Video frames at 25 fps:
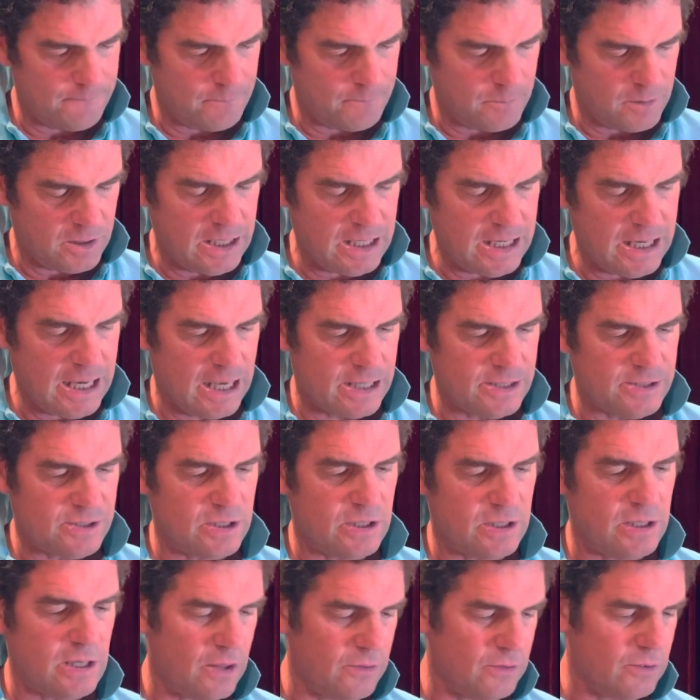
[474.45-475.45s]
He has
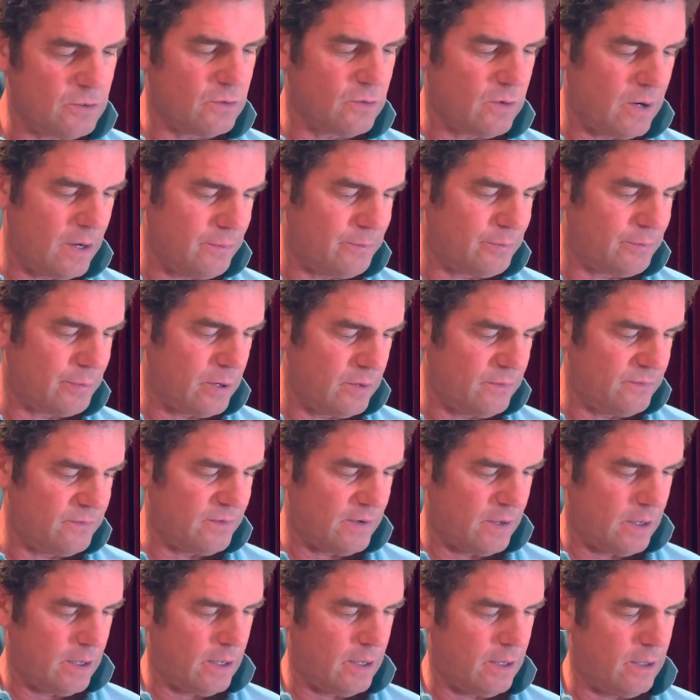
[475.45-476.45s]
another great
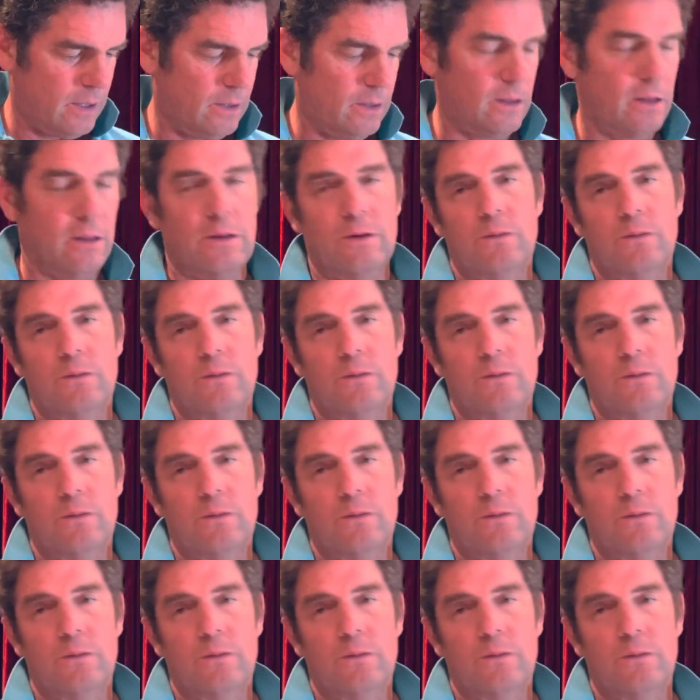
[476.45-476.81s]
profile.